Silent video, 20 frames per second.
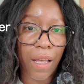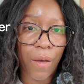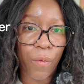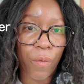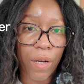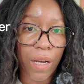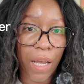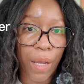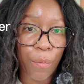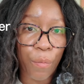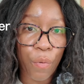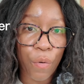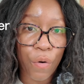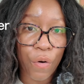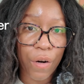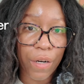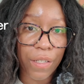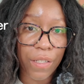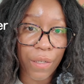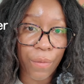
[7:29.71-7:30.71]
When I
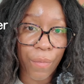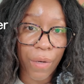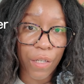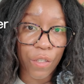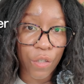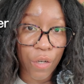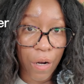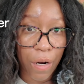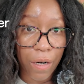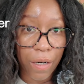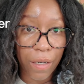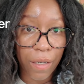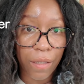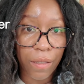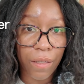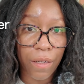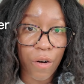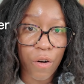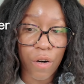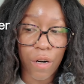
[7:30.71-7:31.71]
pour into my
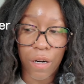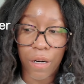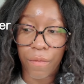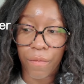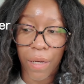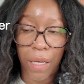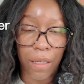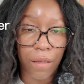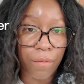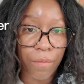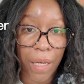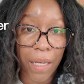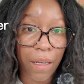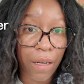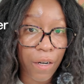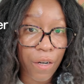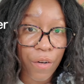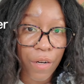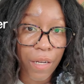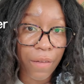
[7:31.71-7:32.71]
jars or my
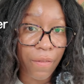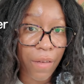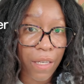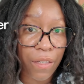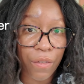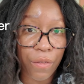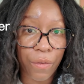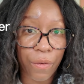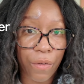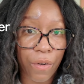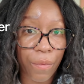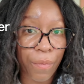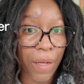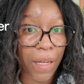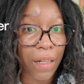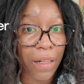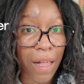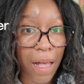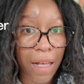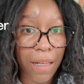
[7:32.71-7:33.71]
concrete vessel or my
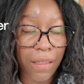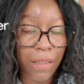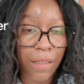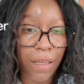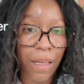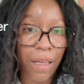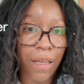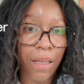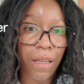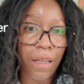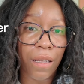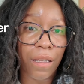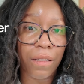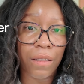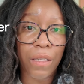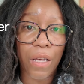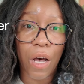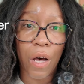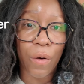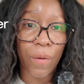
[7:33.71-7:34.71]
glass,
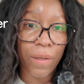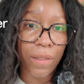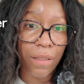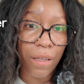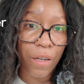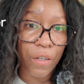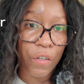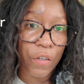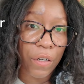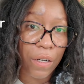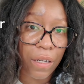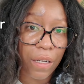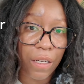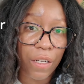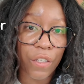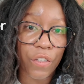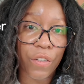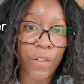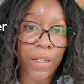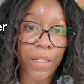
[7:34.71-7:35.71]
it's always under
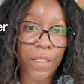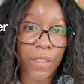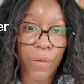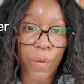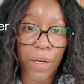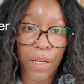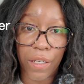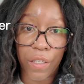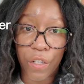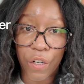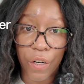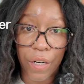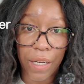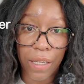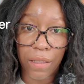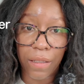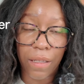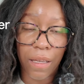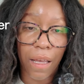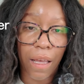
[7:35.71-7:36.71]
120
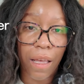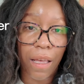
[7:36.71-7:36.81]
degrees.